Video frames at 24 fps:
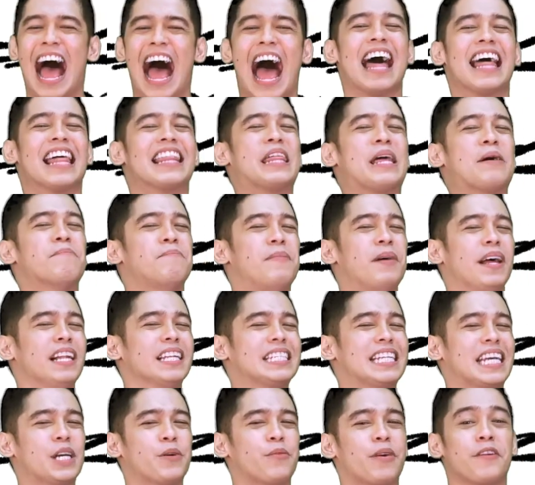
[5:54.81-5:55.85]
The
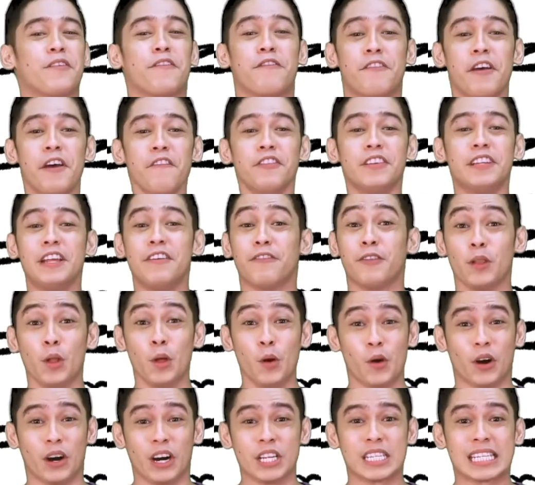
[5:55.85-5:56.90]
building with 50
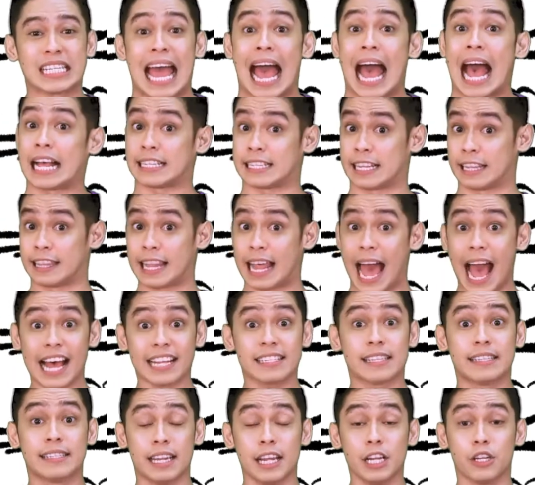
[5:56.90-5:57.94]
floors has a
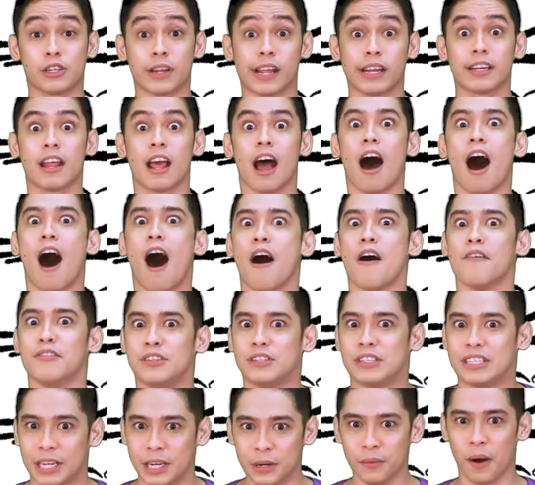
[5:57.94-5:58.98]
last digit of
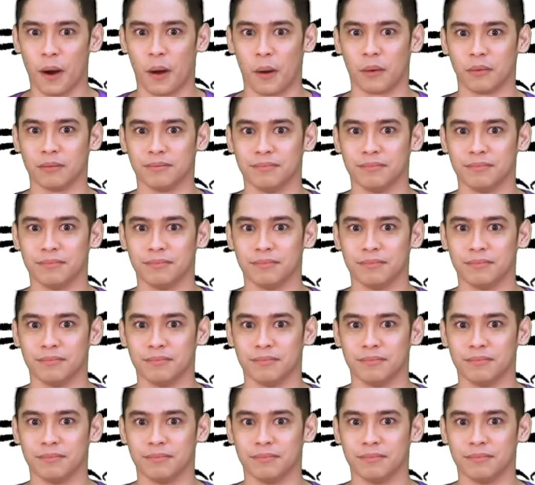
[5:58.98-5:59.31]
0.